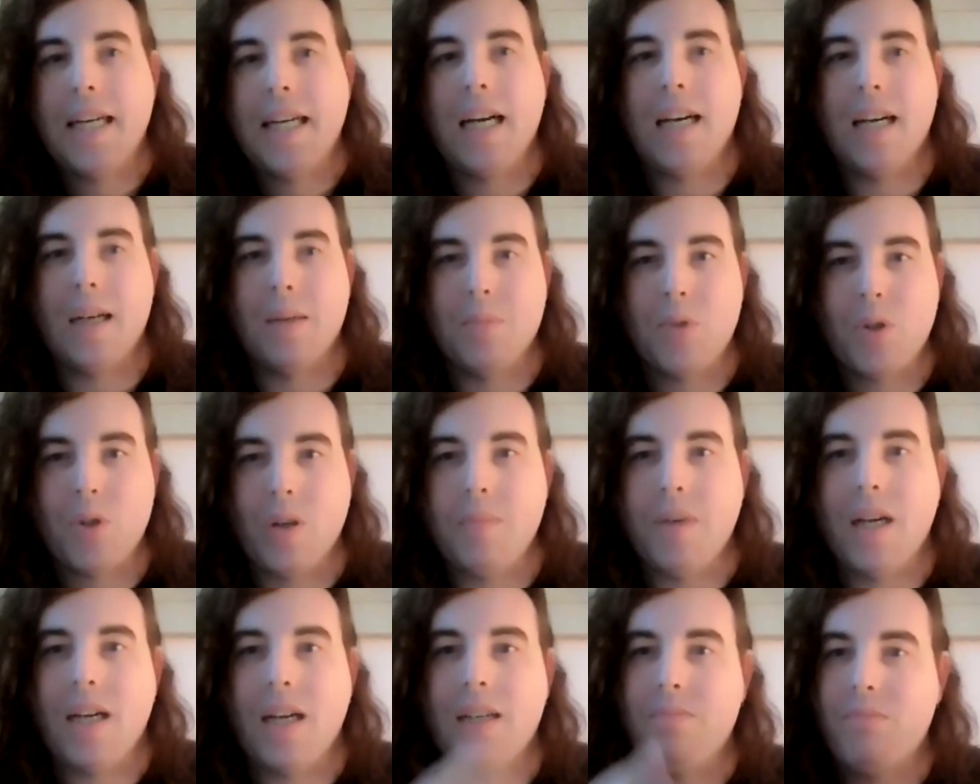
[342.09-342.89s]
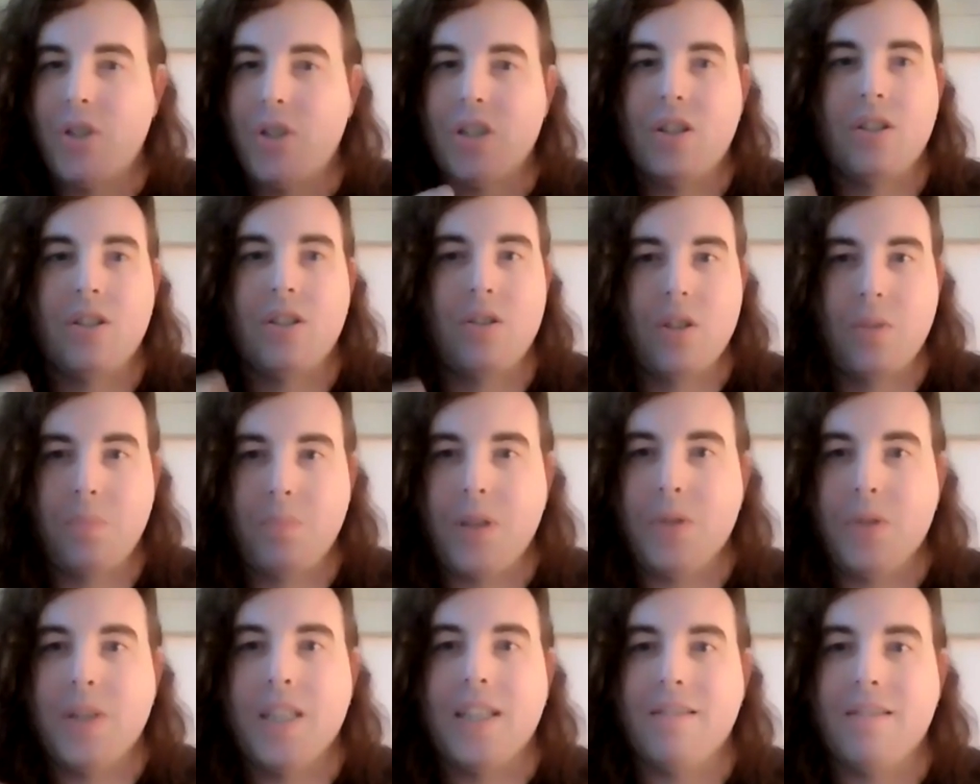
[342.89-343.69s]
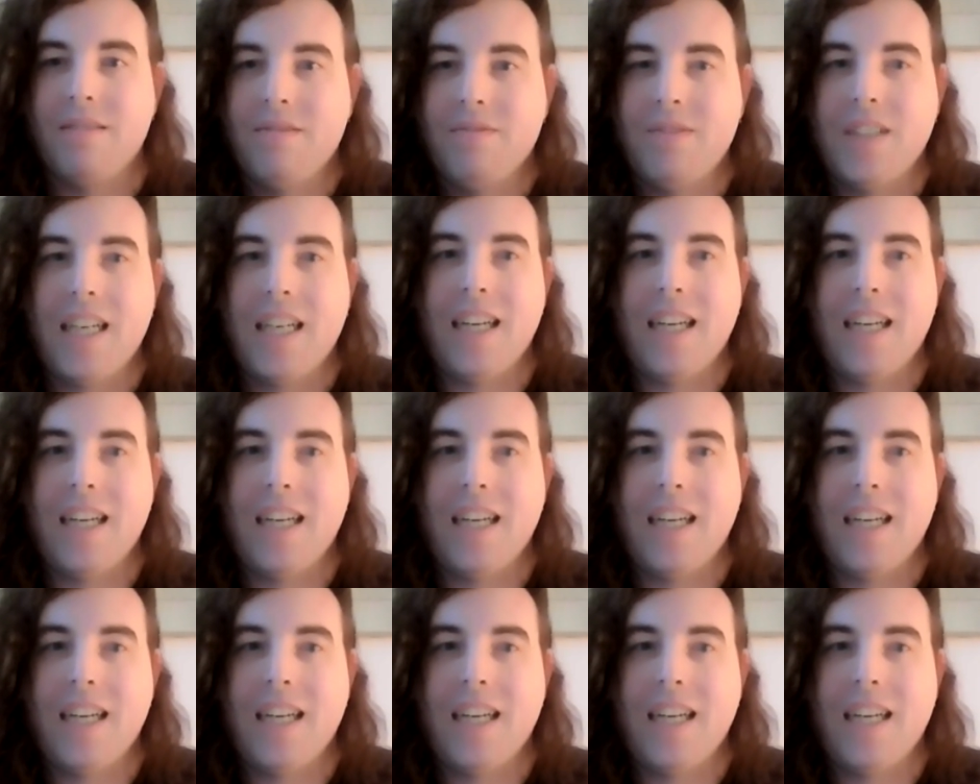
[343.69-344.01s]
So I'm not just spewing